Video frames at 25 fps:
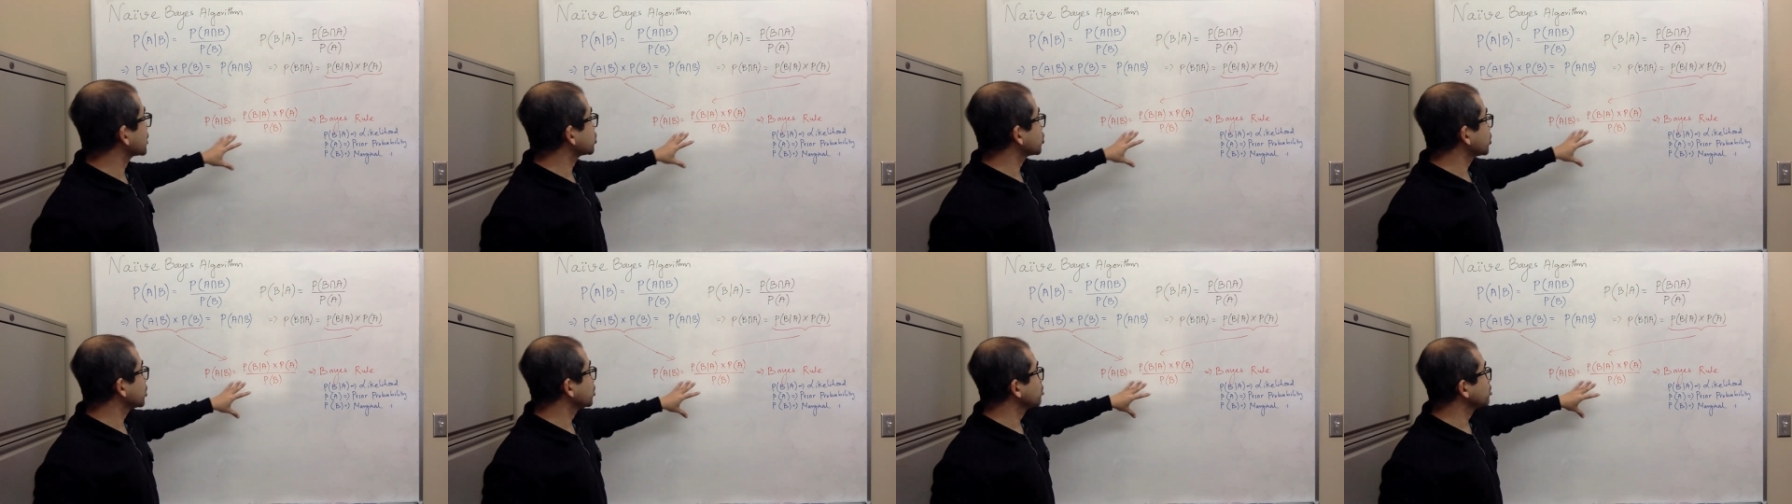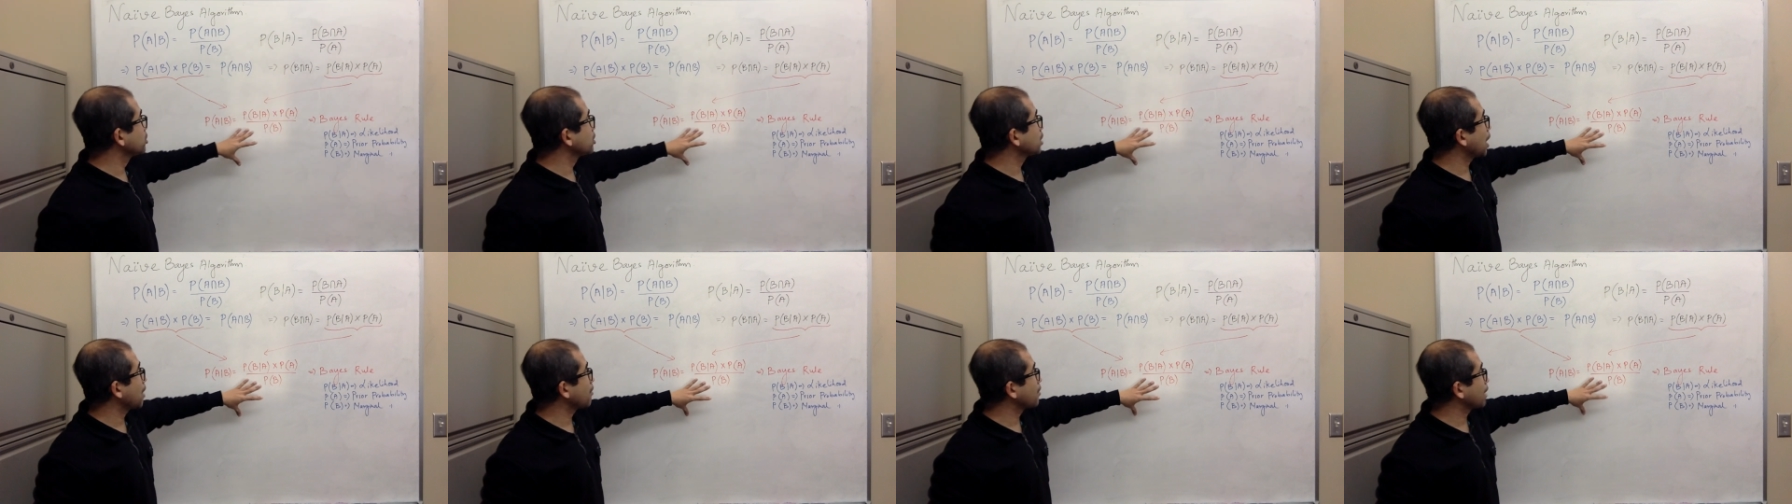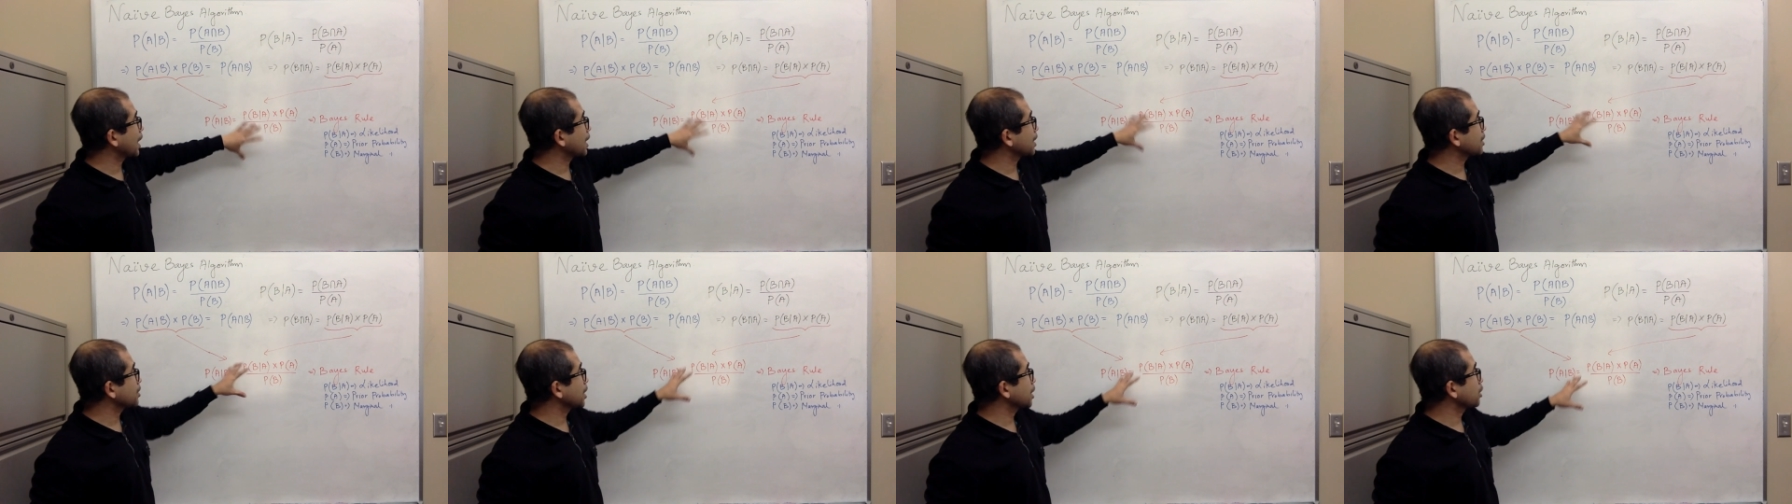So you will have
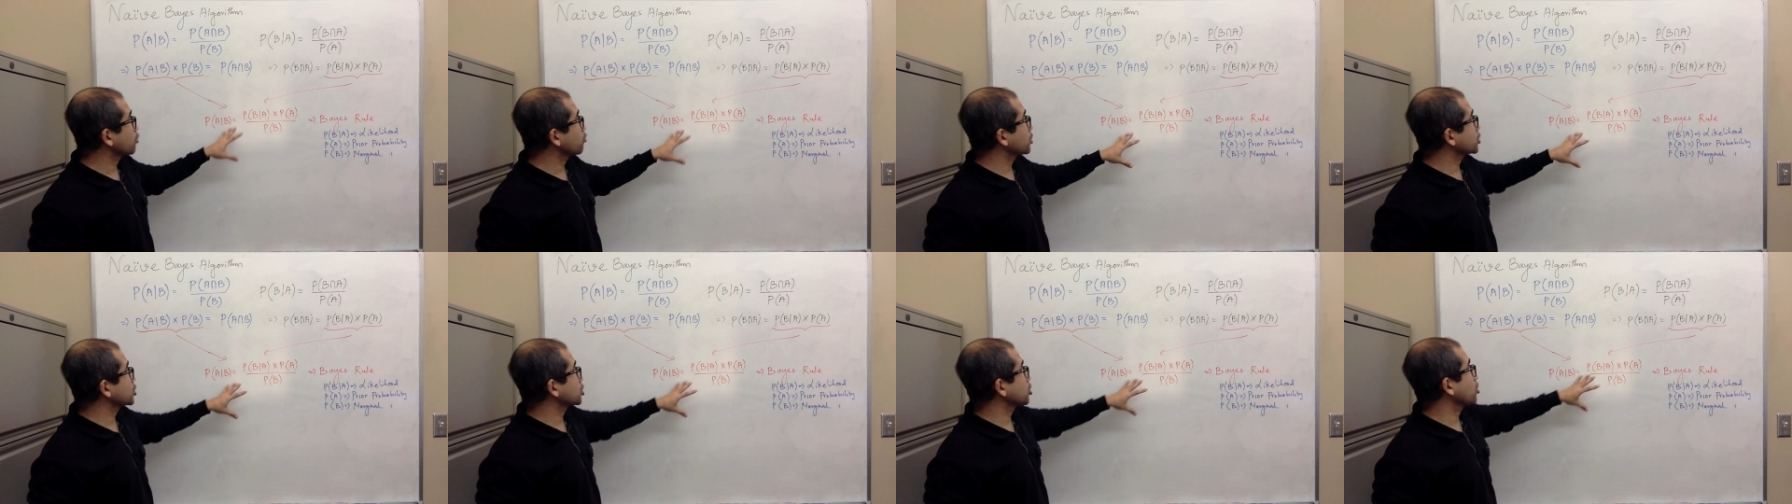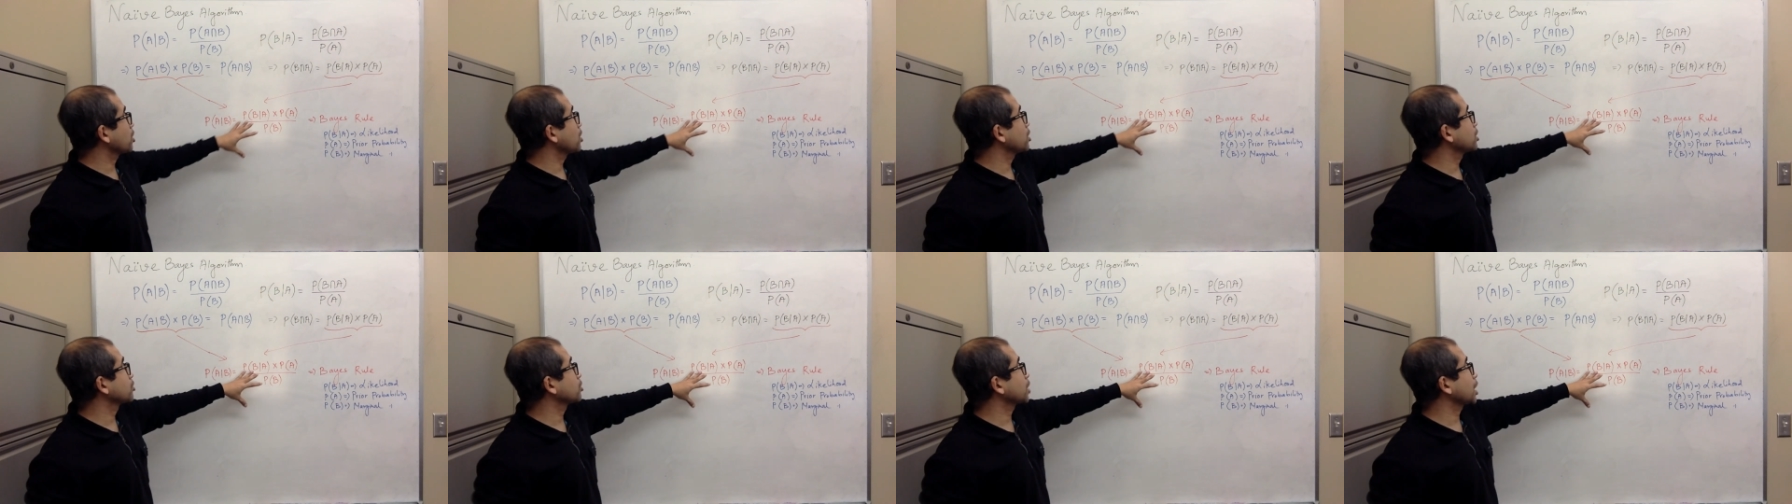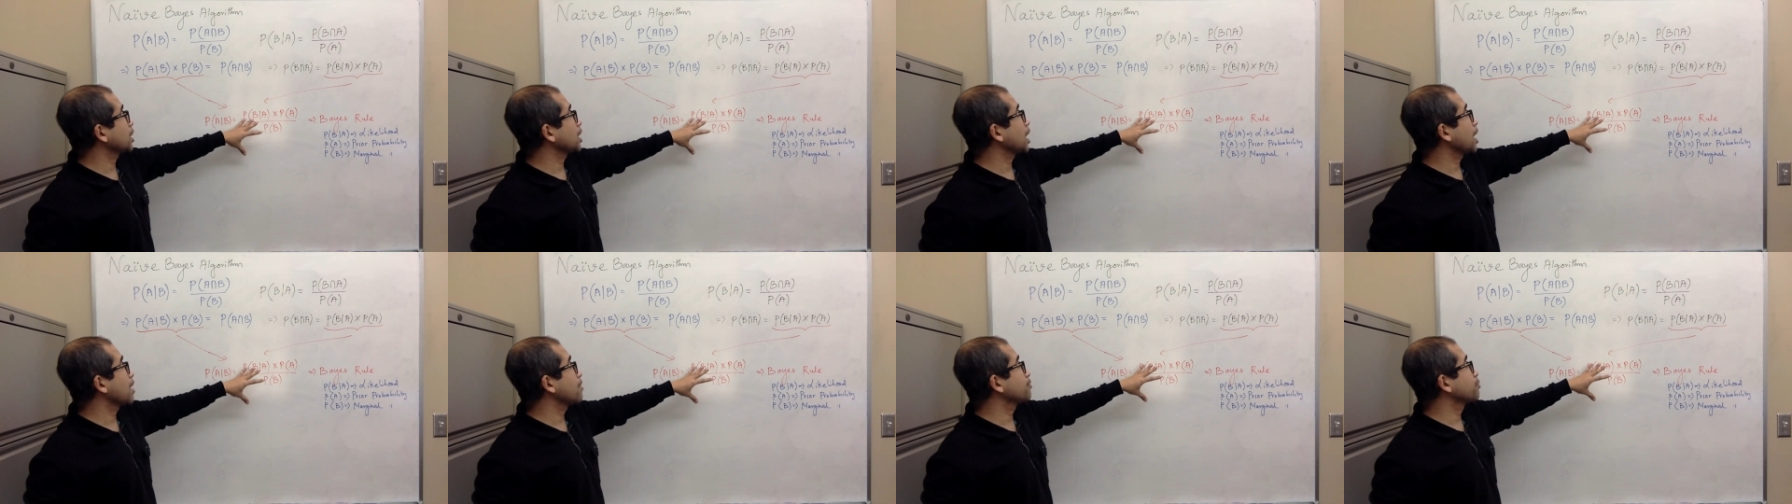another equation, or you
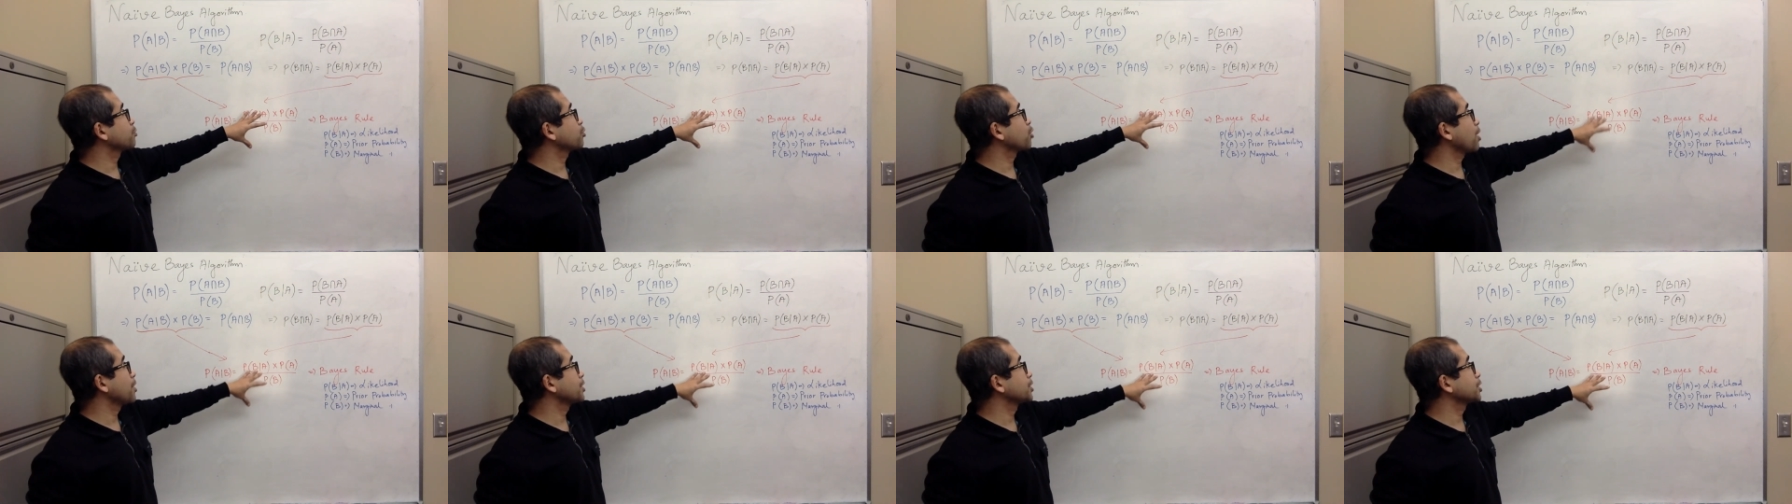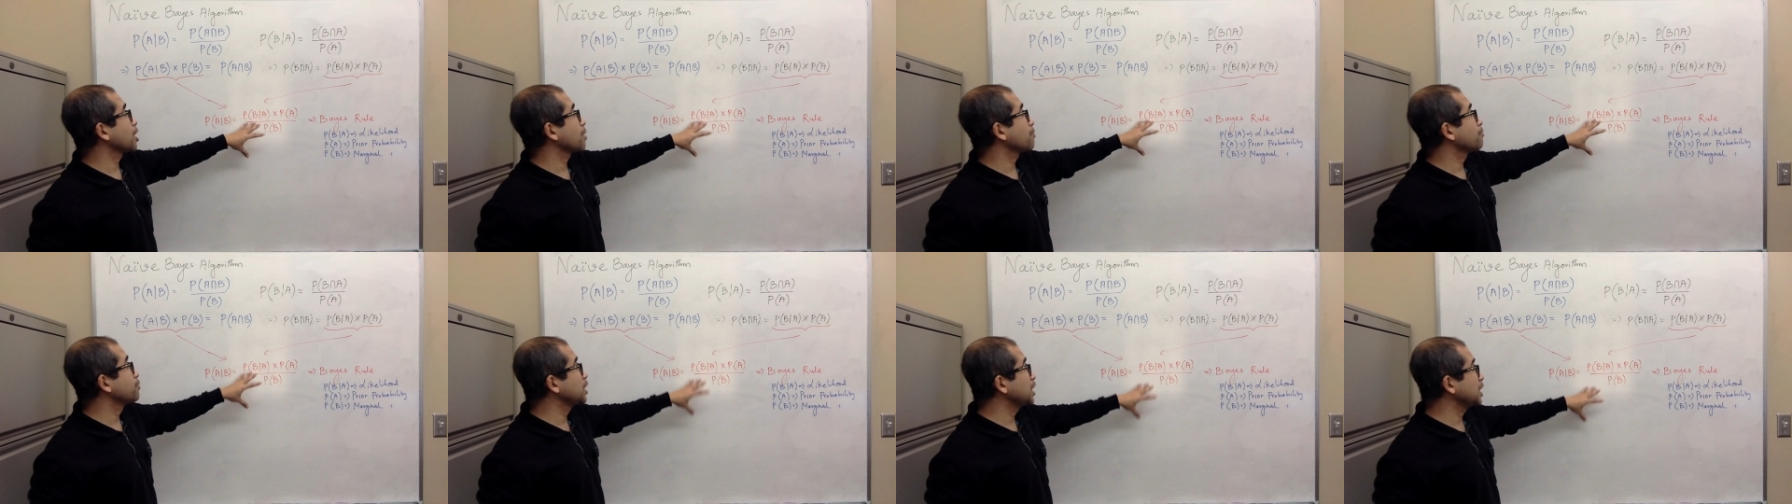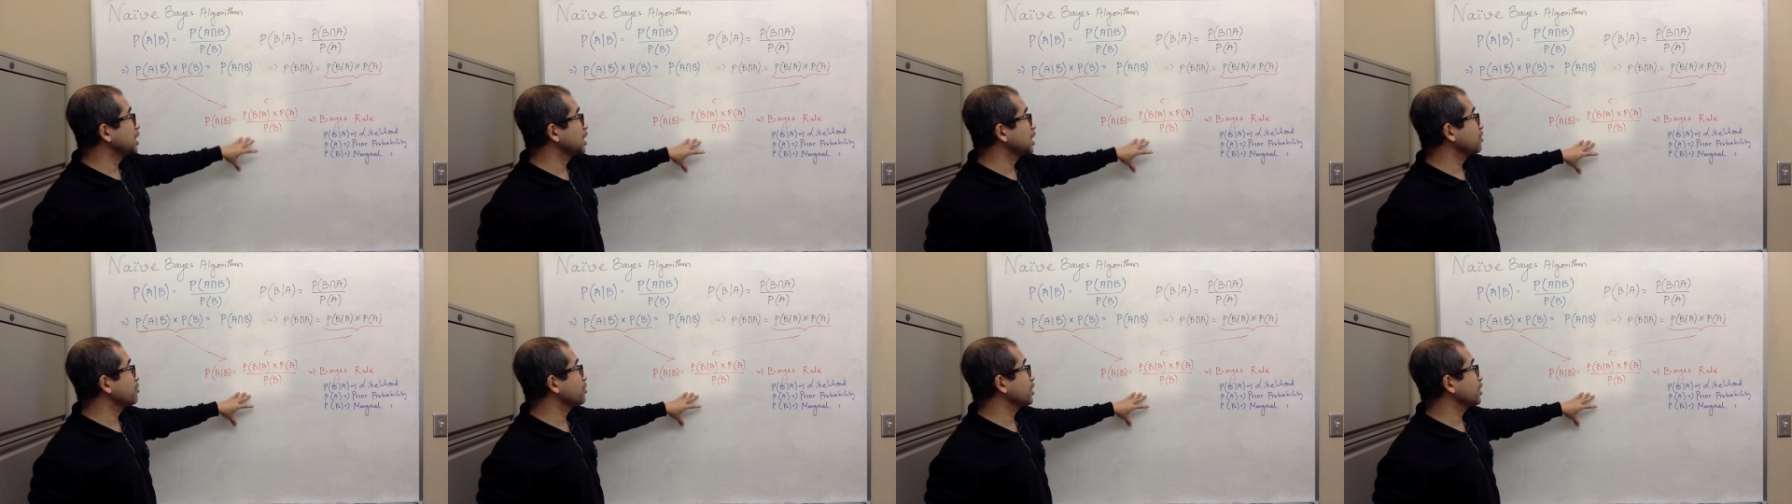can have probability of B
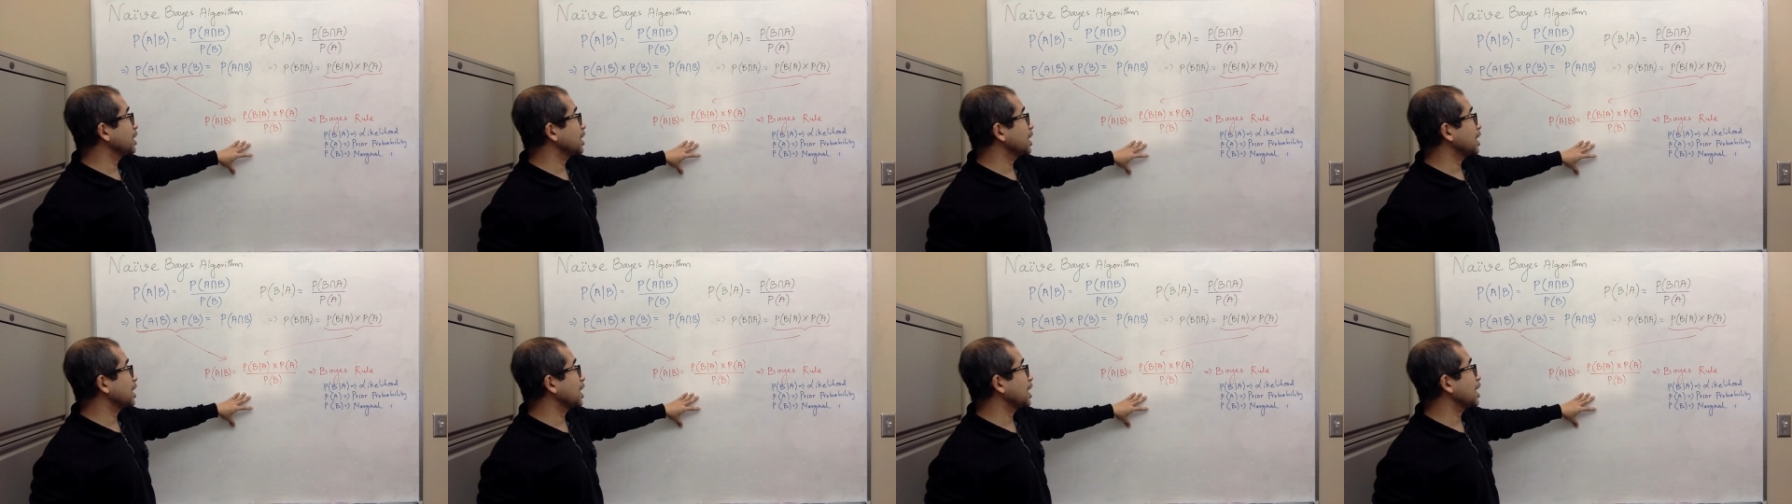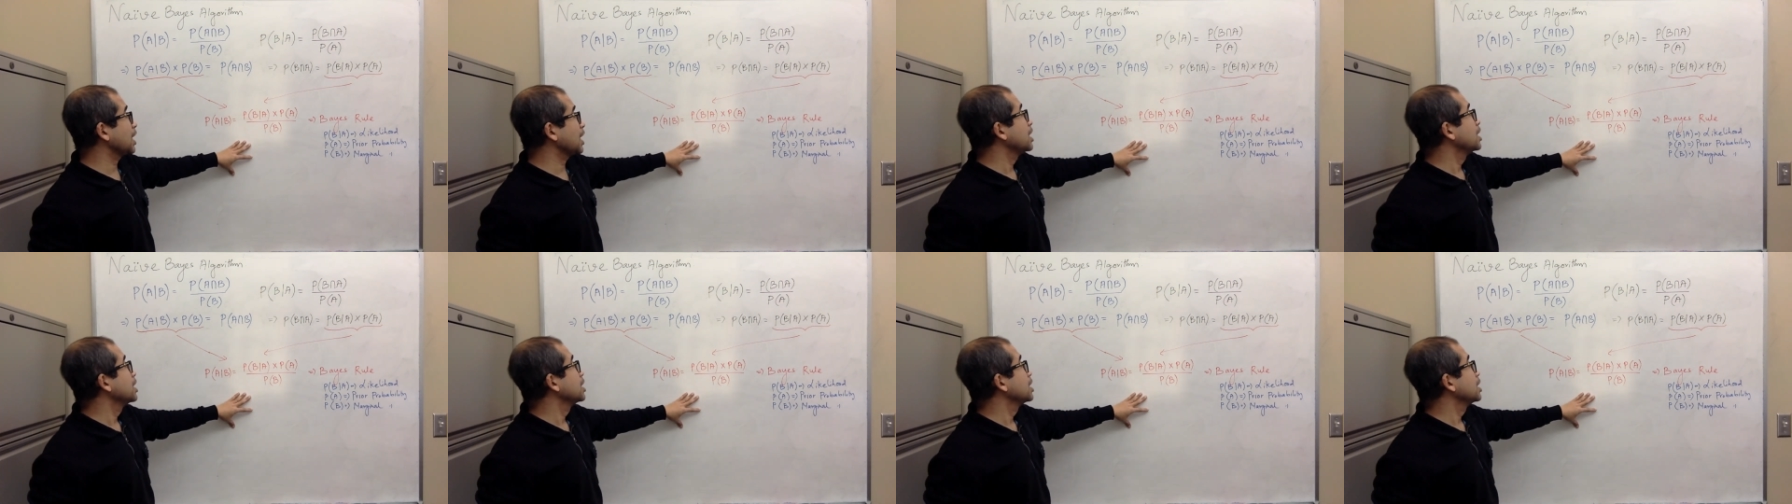given A